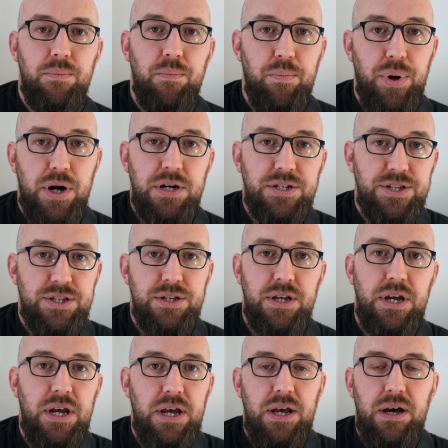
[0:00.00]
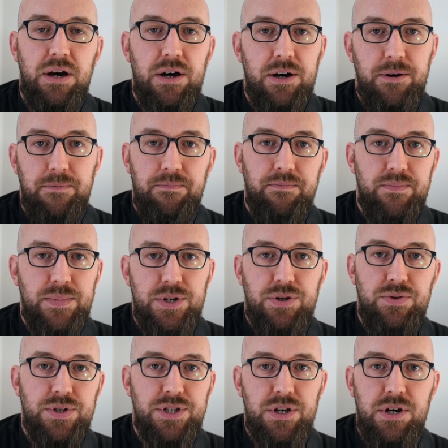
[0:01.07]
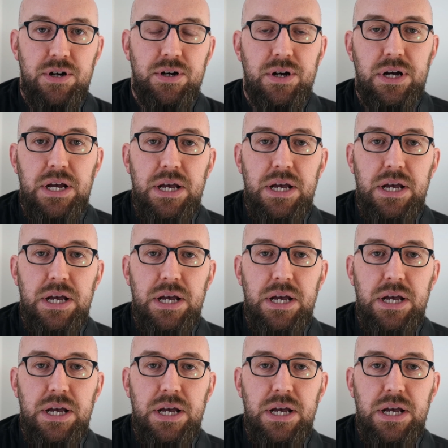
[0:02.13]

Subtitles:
parts to a song,